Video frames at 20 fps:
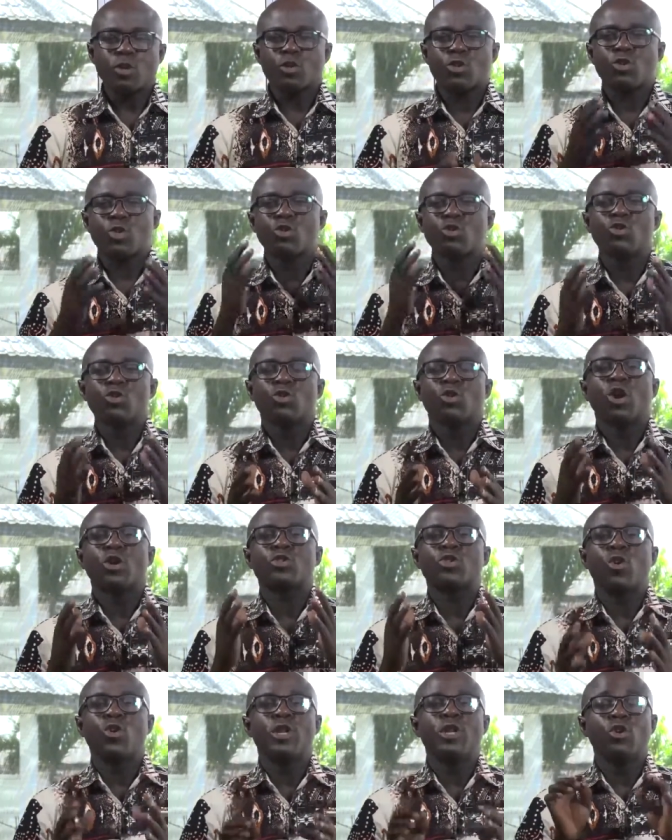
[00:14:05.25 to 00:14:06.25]
So do
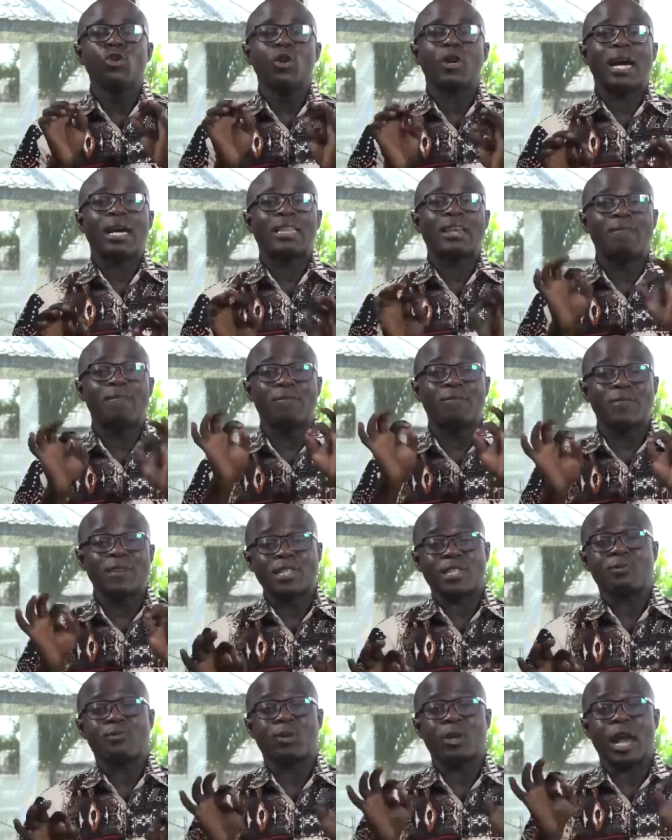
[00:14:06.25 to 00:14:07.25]
not only look at the
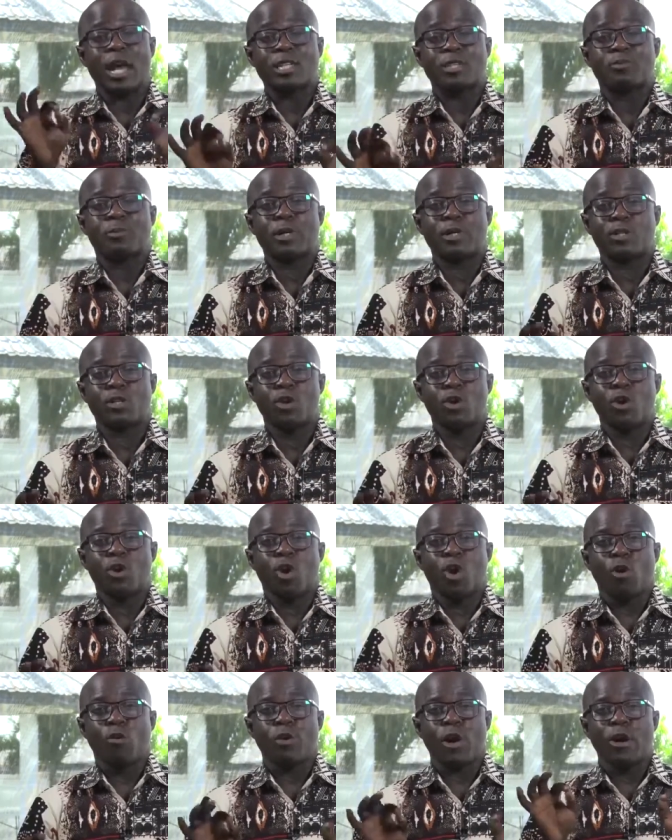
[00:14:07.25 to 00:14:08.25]
invisible aspect
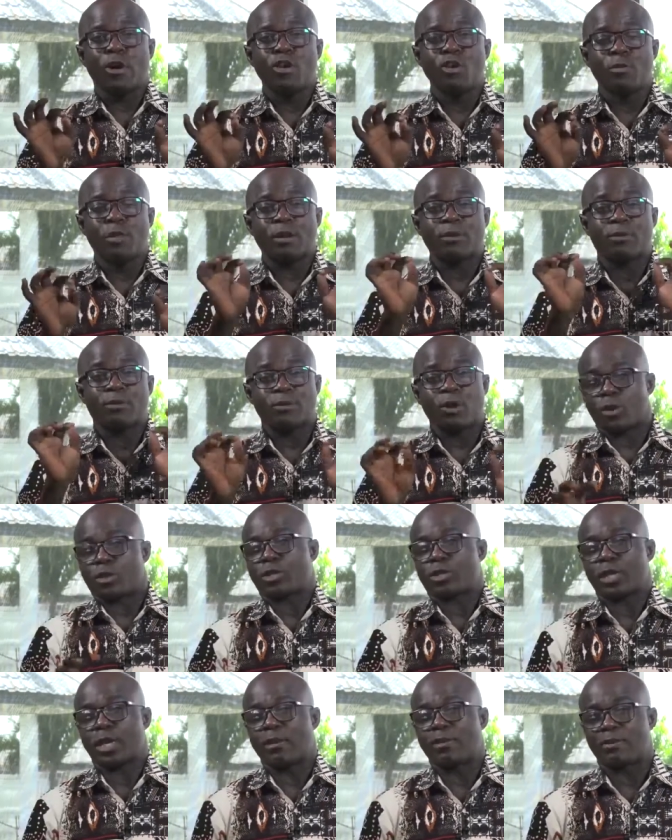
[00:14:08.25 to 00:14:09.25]
of our human
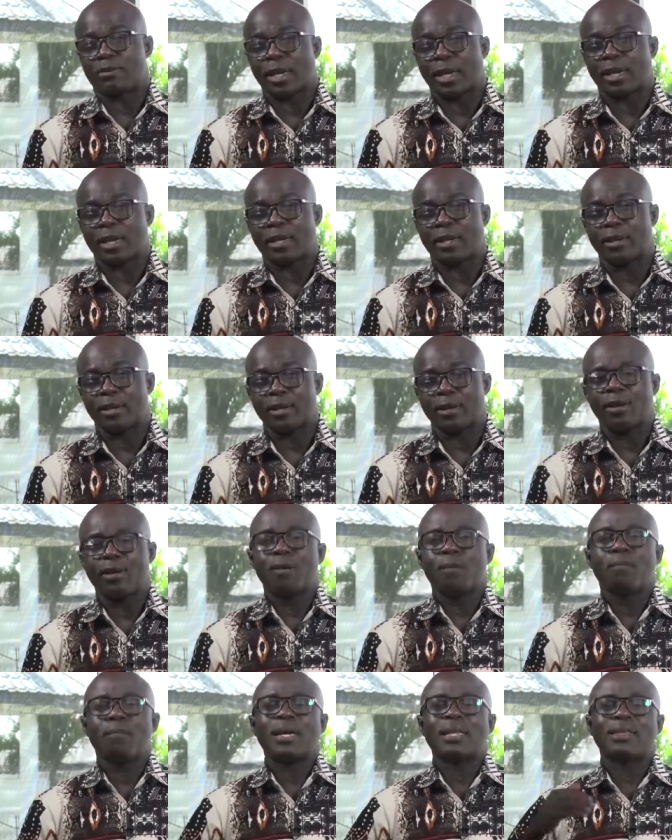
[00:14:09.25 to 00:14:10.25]
thoughts and thinking,
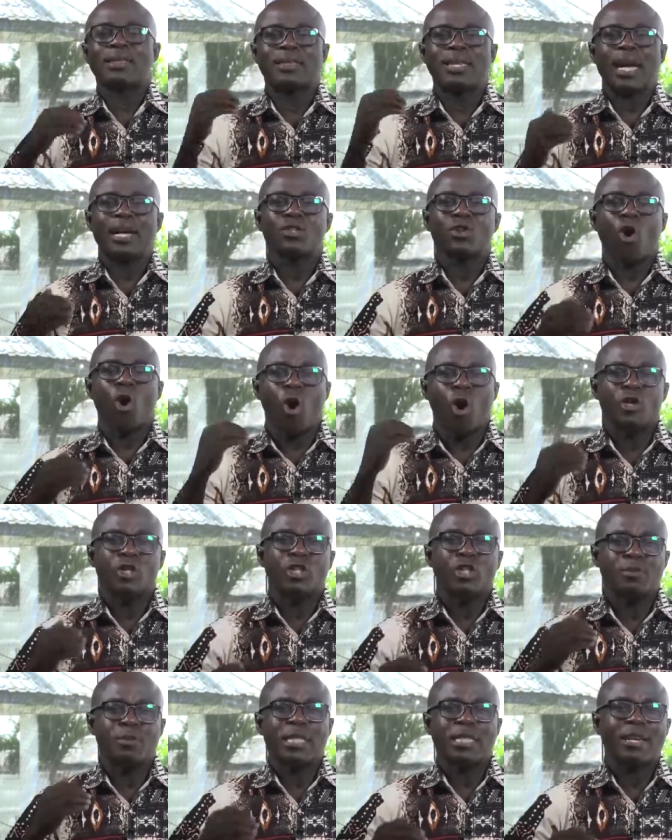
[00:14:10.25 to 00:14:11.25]
but that
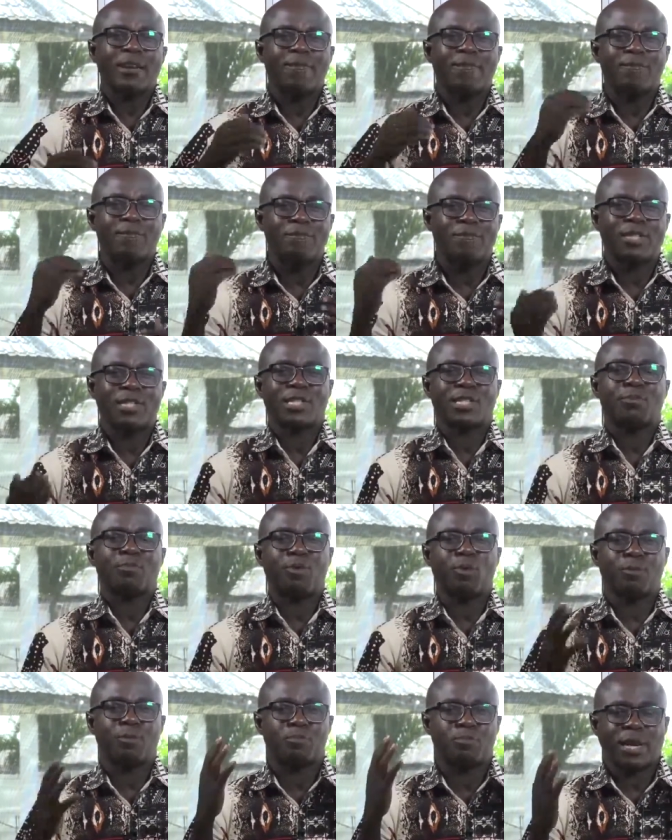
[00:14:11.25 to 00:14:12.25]
ultimate
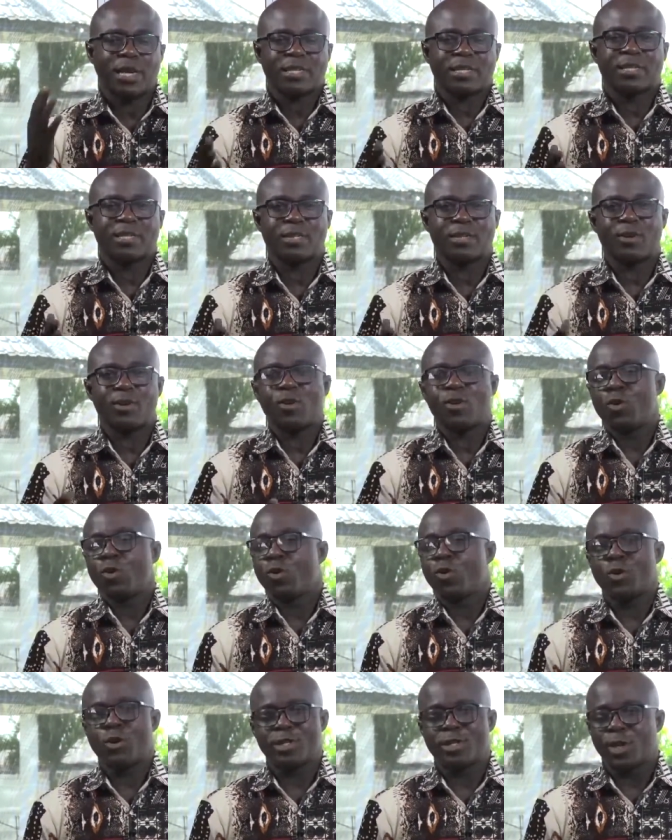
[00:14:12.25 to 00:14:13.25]
invisible person
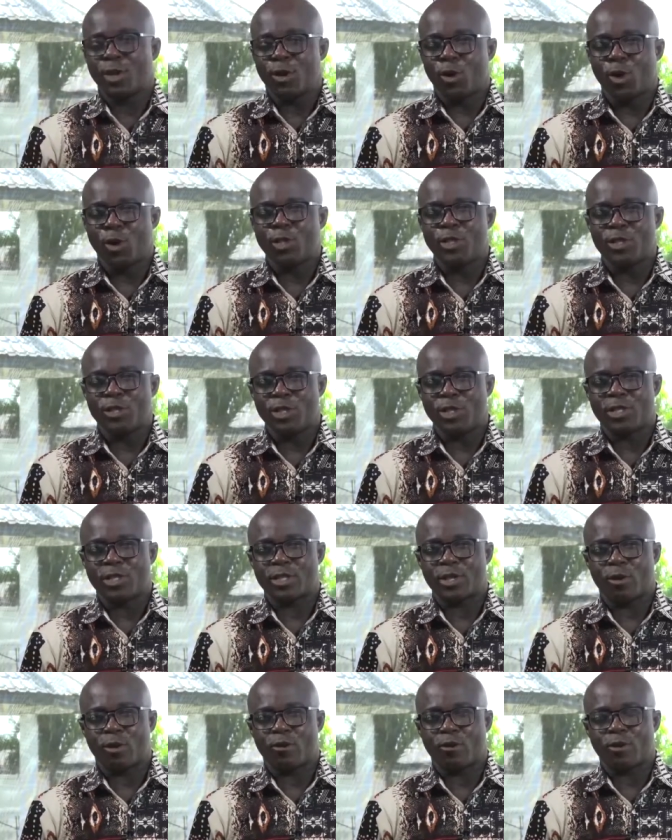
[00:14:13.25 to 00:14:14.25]
who is the Lord
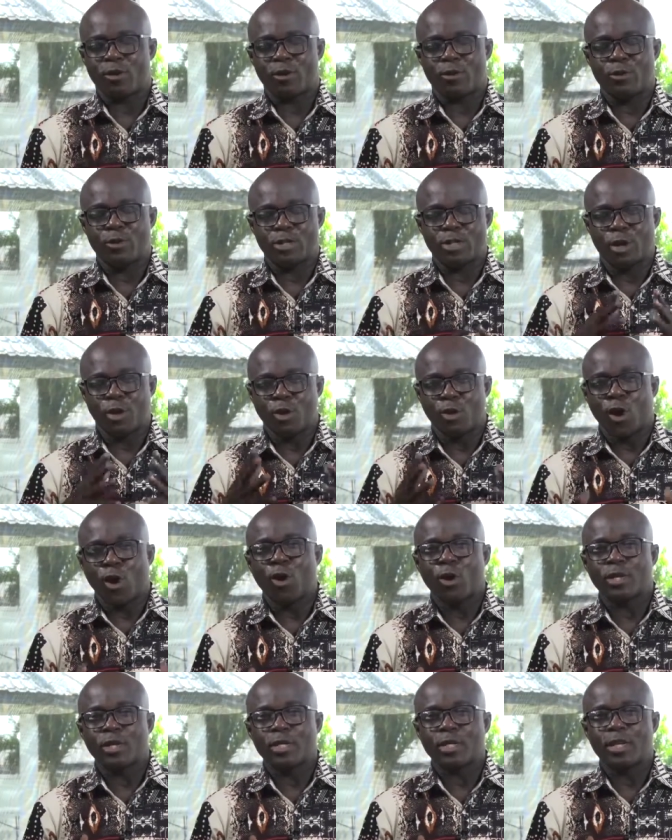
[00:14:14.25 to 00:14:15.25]
Jesus, who is the
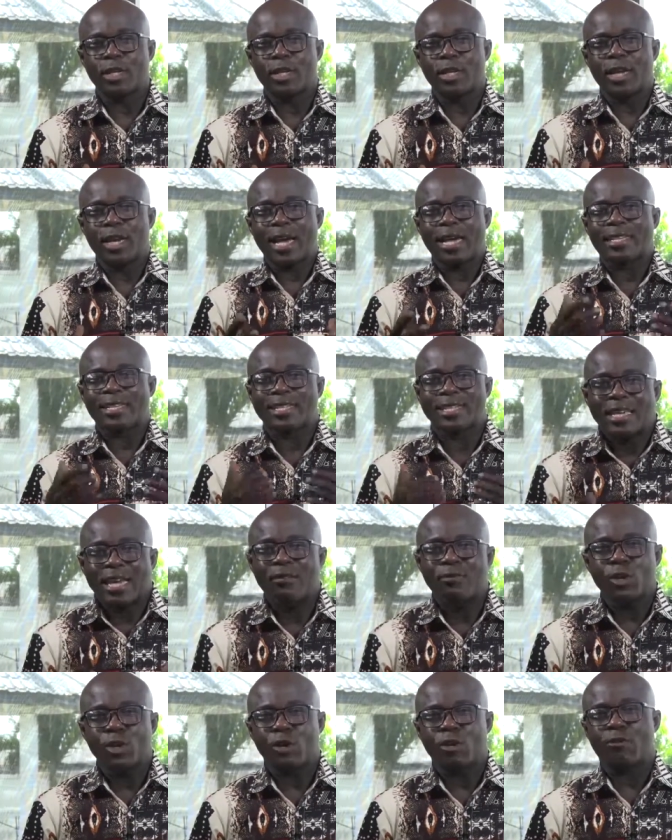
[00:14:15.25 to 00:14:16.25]
Lord and
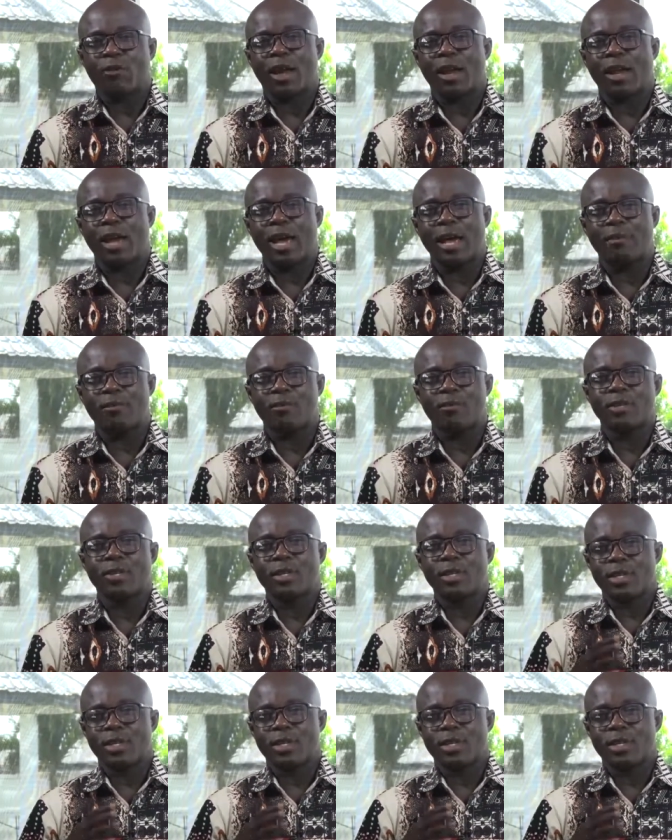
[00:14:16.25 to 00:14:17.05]
Savior of our life,